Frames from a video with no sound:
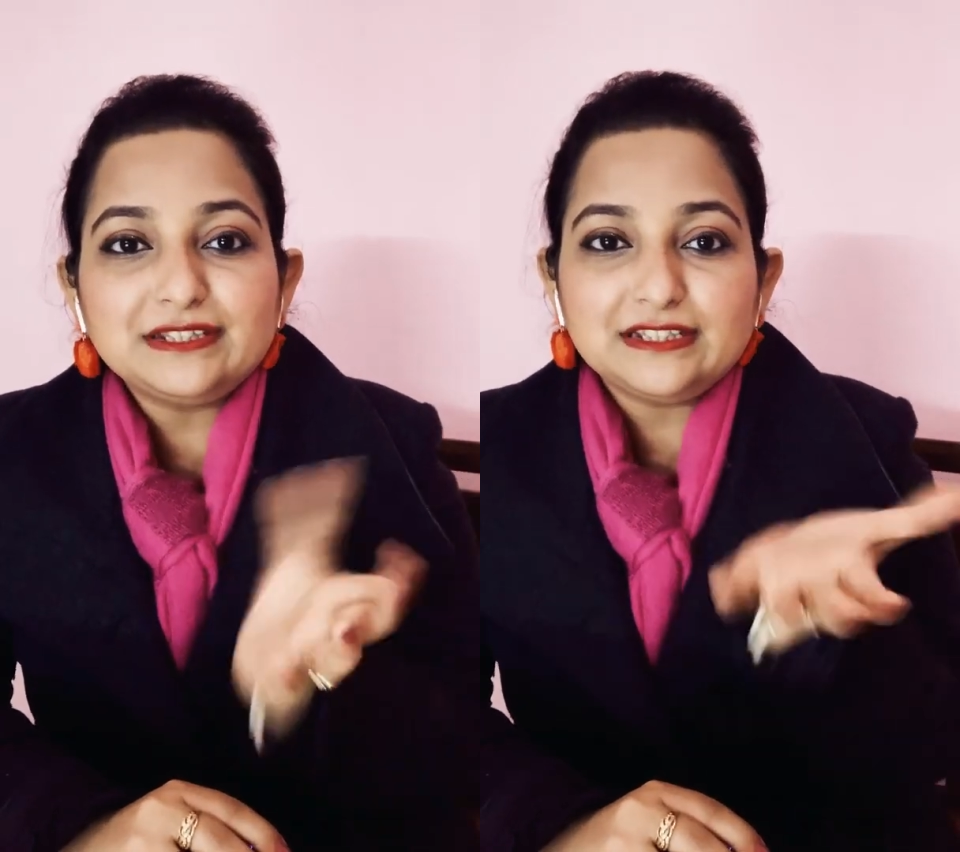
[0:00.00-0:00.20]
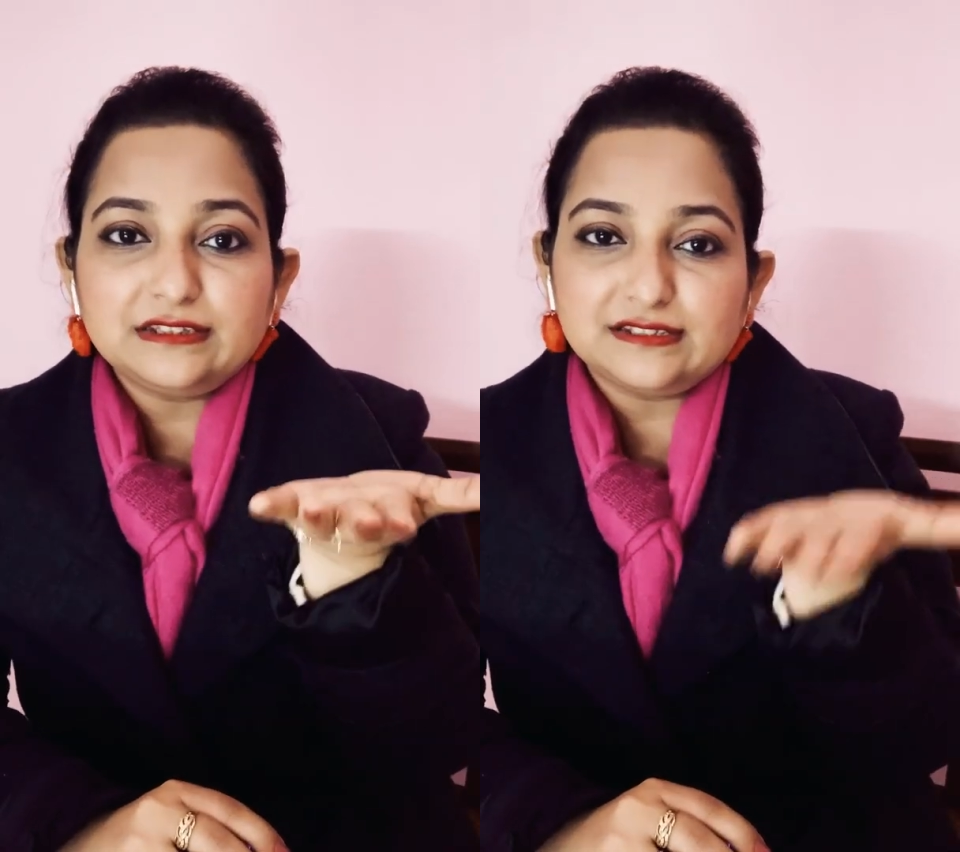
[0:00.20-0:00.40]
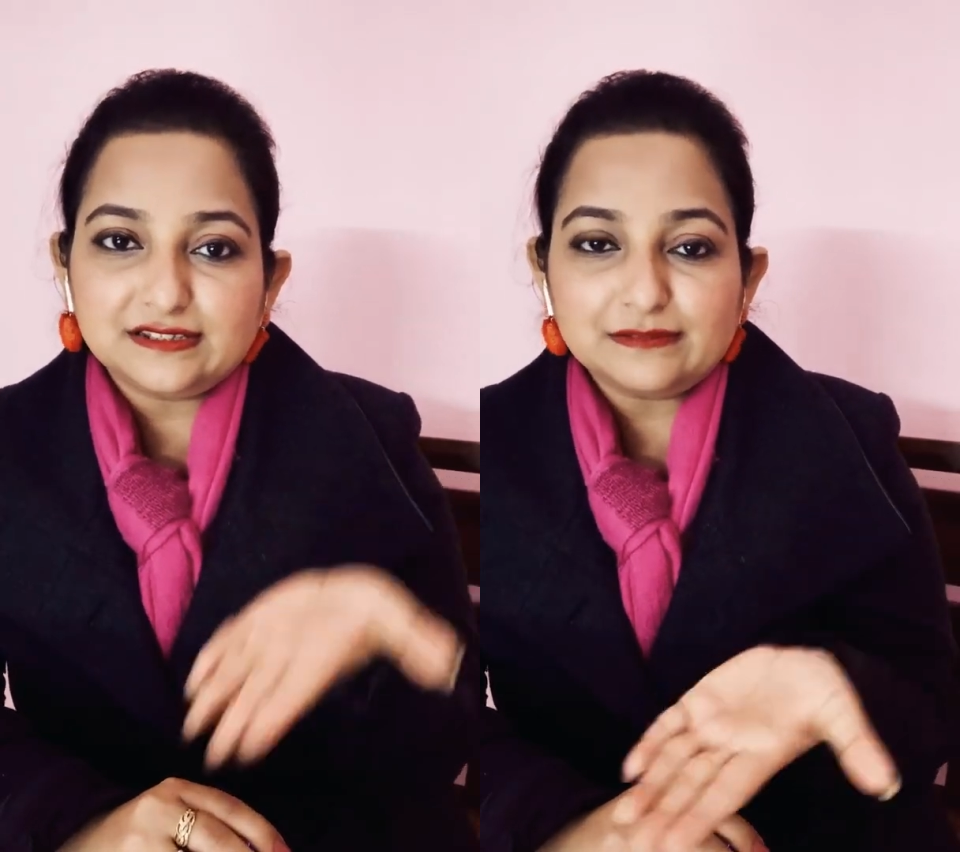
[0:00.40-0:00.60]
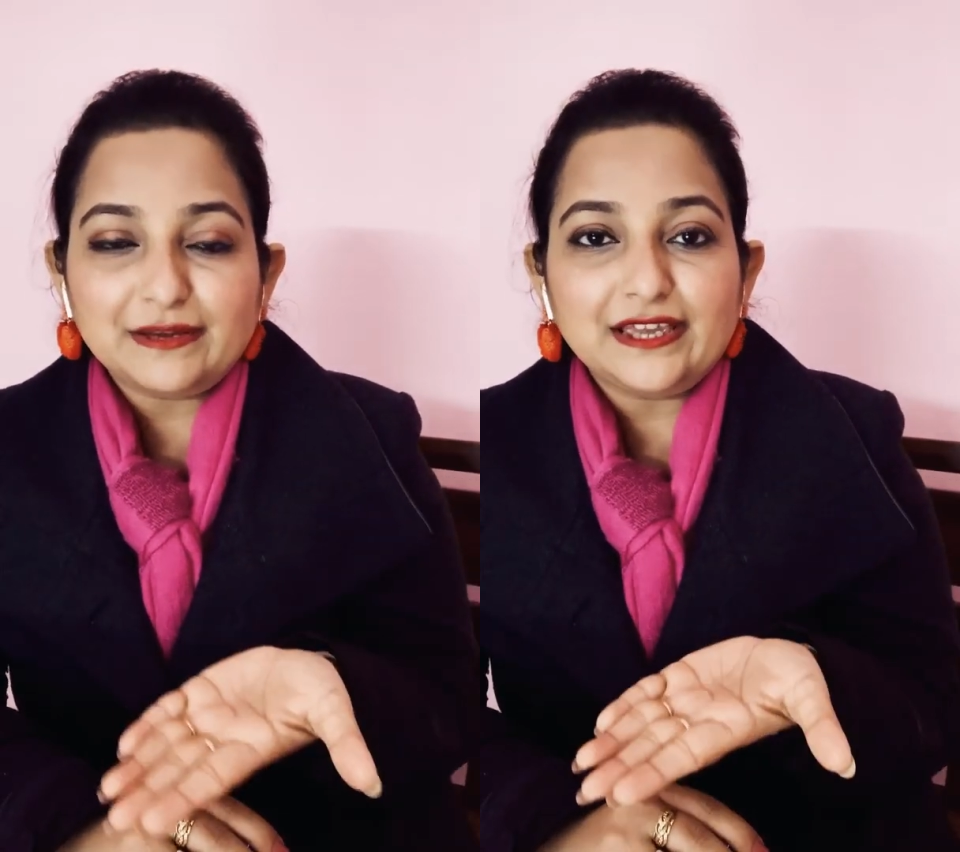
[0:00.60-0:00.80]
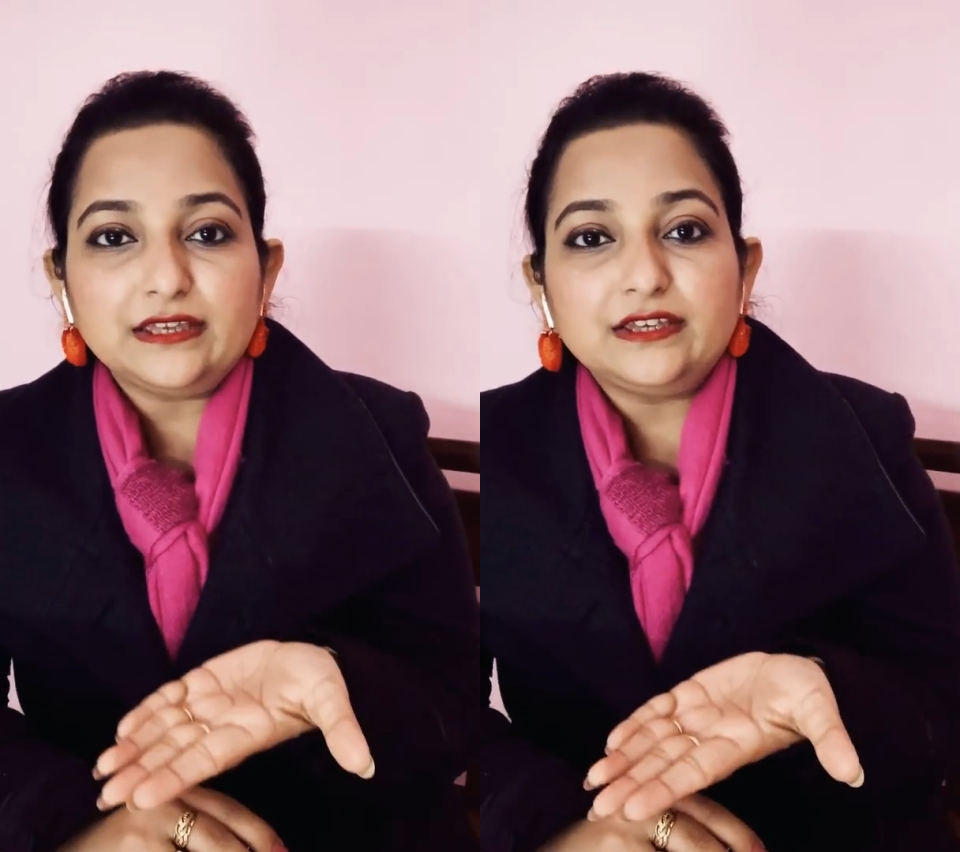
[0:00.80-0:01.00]
that this is
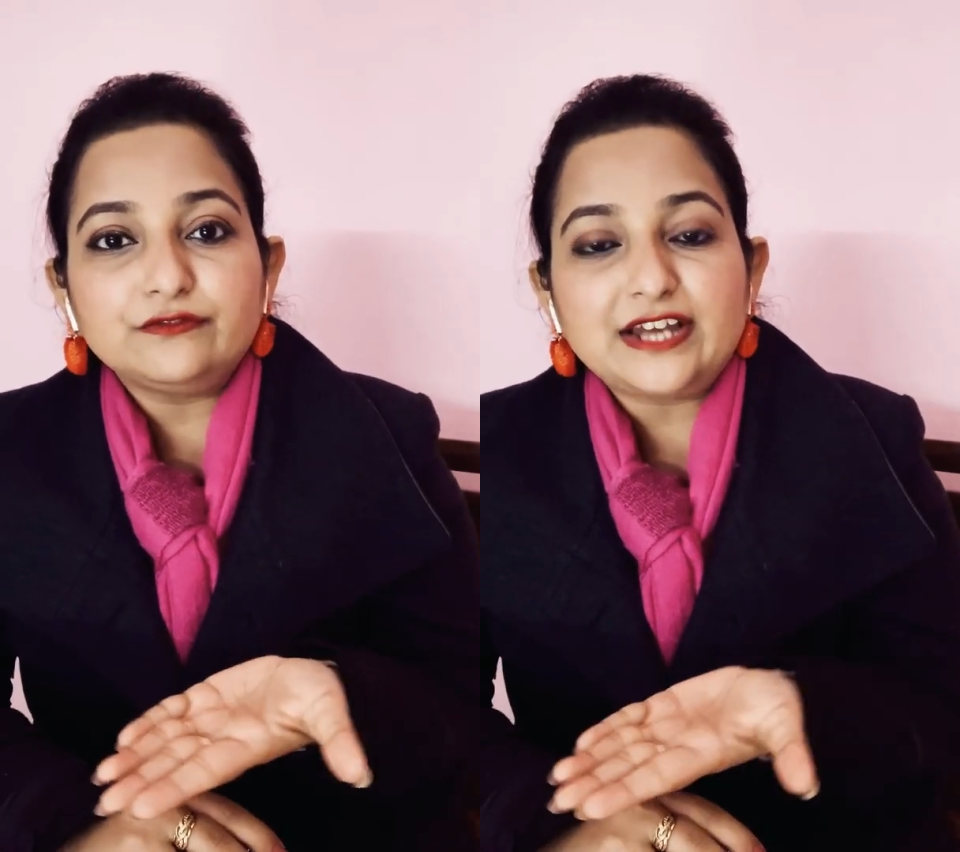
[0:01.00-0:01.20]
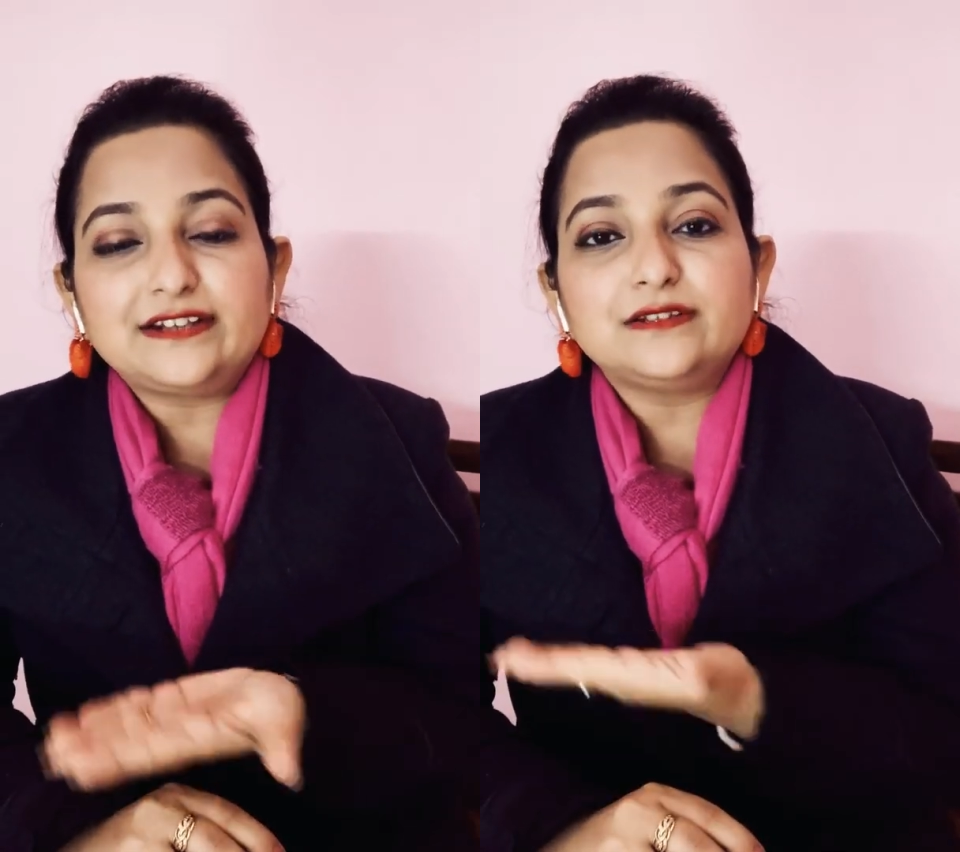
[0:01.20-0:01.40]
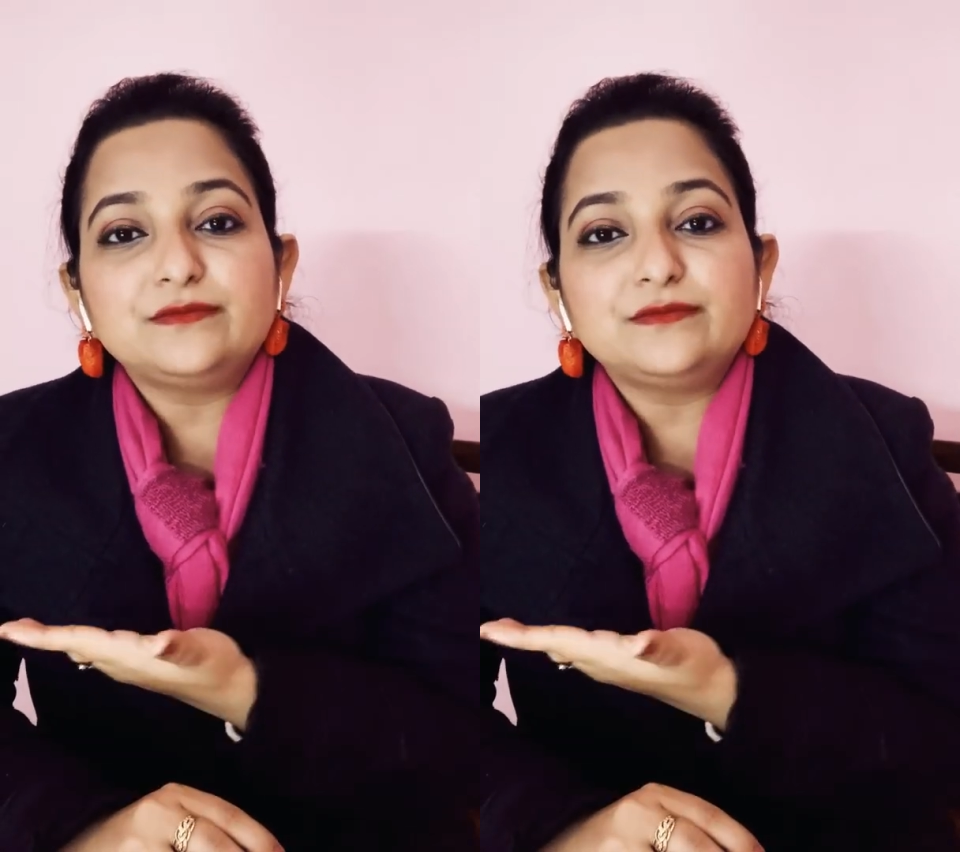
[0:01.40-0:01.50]
my gift item.